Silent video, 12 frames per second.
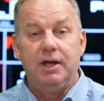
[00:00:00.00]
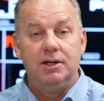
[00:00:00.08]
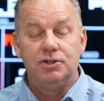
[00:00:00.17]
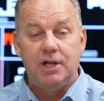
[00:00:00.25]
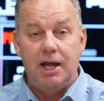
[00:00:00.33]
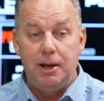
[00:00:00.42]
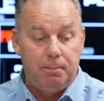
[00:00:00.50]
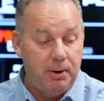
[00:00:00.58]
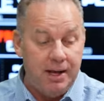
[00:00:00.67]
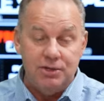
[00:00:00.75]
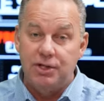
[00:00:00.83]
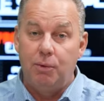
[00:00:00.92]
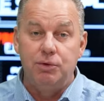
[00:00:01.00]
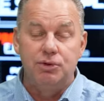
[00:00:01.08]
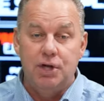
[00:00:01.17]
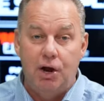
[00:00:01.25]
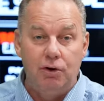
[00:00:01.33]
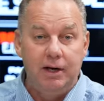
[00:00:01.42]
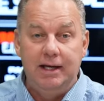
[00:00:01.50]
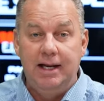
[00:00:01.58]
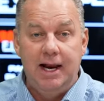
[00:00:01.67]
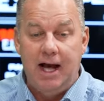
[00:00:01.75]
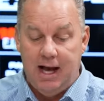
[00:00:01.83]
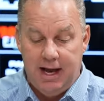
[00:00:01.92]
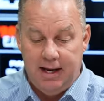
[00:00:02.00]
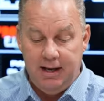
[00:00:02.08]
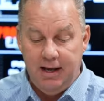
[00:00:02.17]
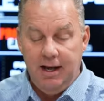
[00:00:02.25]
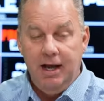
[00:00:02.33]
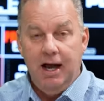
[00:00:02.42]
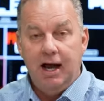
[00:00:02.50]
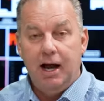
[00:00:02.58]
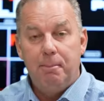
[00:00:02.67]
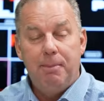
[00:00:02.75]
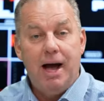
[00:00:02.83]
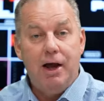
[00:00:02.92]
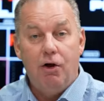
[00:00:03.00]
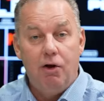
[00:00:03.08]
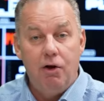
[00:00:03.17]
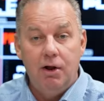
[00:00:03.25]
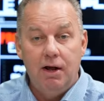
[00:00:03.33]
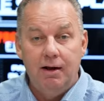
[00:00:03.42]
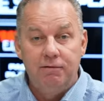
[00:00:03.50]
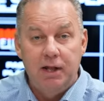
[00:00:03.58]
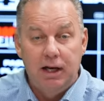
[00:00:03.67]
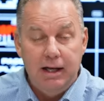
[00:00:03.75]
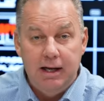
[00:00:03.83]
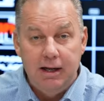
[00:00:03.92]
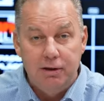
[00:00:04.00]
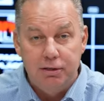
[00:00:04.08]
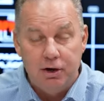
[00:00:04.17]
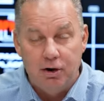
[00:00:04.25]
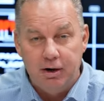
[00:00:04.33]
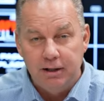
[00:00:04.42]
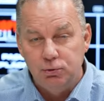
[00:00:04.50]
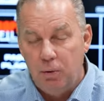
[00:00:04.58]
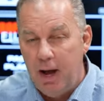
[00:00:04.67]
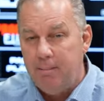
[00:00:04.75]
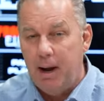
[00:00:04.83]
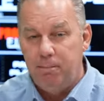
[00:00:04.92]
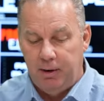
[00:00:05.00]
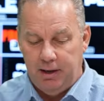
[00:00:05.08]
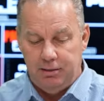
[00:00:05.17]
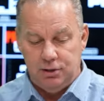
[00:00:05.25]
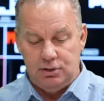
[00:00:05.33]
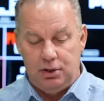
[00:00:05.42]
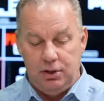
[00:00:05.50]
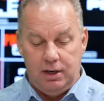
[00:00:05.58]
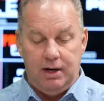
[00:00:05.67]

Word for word: that is taking place that was totally denied uh, by all of the leading authorities. Why am I bringing this to you